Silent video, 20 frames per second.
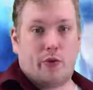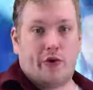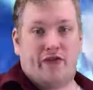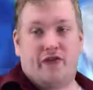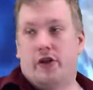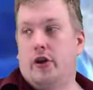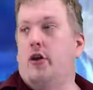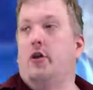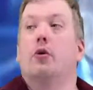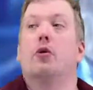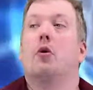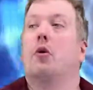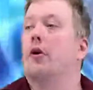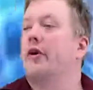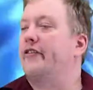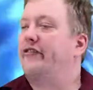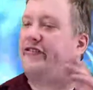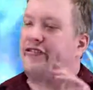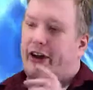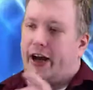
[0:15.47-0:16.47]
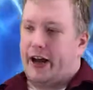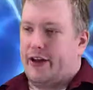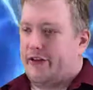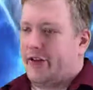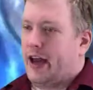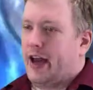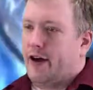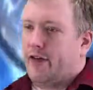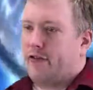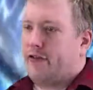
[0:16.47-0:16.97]
review or a
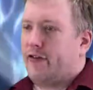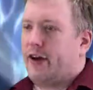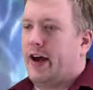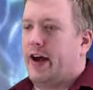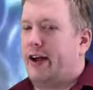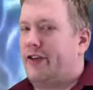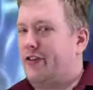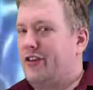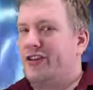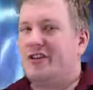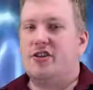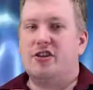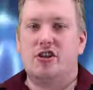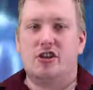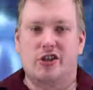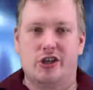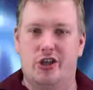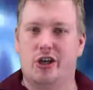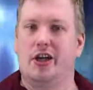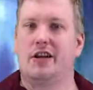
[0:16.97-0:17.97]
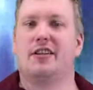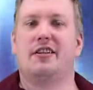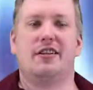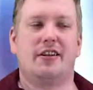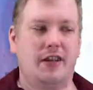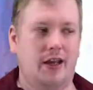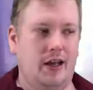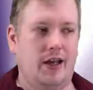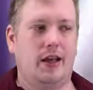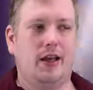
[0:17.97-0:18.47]
5-Count Friday. This is
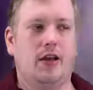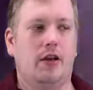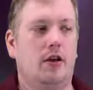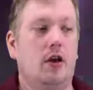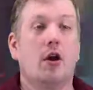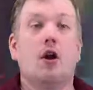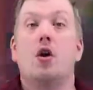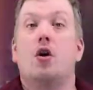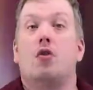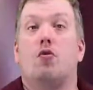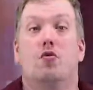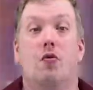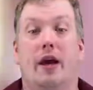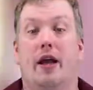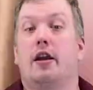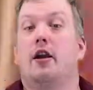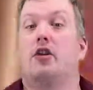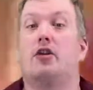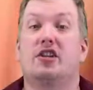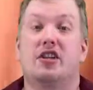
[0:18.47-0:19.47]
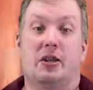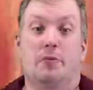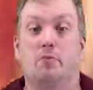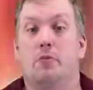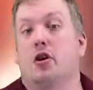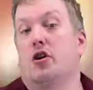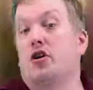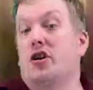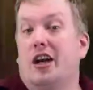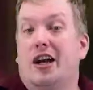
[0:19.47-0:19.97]
just a regular
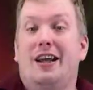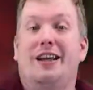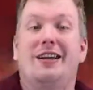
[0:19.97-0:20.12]
Submersion